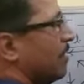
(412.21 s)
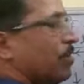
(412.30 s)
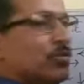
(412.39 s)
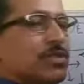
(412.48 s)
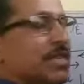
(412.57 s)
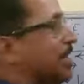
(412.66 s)

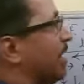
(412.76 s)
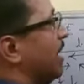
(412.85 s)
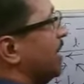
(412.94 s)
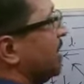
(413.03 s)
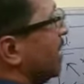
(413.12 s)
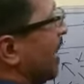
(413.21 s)
using the
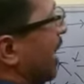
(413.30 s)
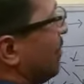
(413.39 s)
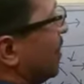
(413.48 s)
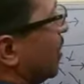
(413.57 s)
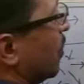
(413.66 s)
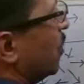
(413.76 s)
relation F
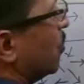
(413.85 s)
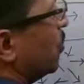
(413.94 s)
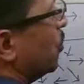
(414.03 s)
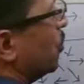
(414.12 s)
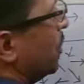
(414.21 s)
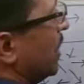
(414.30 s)
equal to
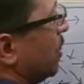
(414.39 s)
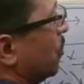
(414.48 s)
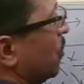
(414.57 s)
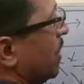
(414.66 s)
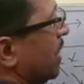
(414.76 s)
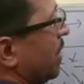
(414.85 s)
Q
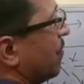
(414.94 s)
into E.